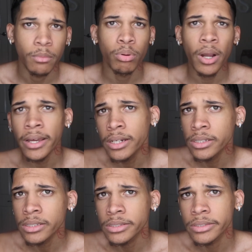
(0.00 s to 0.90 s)

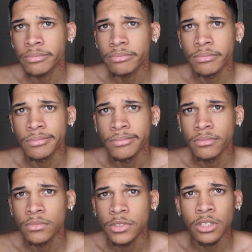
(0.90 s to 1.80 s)
Products,
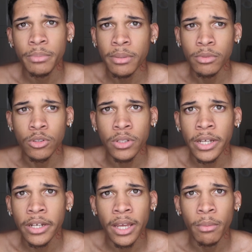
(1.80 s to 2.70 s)
some people do it
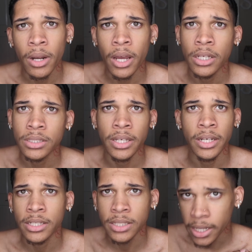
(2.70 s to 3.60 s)
every day, but I say
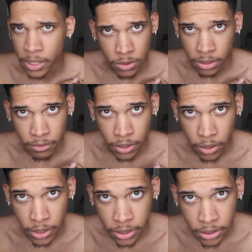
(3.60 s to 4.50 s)
that's not healthy for
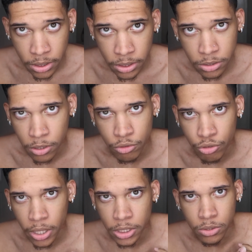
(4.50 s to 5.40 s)
your hair. It's gonna
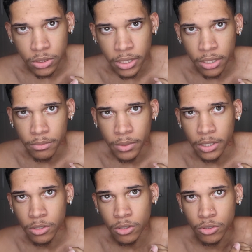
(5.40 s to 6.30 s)
dry out your scalp,
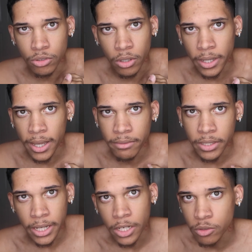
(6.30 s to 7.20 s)
and you're gonna start
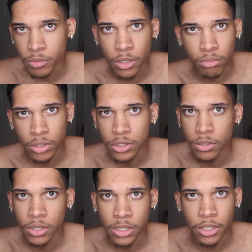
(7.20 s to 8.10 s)
having dandruff. Your brush
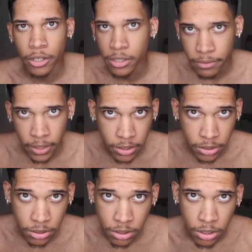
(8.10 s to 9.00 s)
gonna get dirty
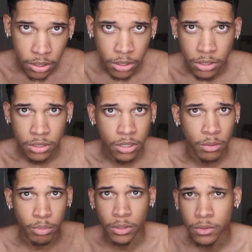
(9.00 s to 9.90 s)
faster.
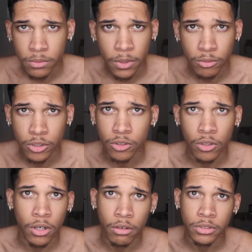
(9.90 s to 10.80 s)
So boom, I'm just
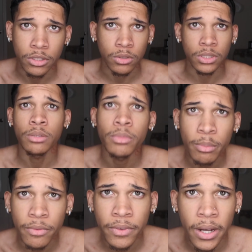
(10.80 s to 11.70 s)
going over. So tip
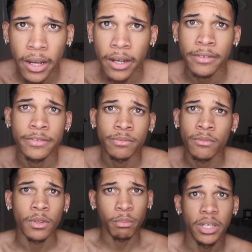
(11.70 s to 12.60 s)
number 5,
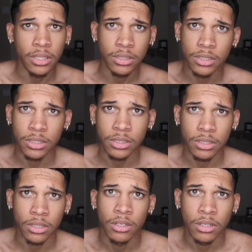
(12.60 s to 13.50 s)
be consistent.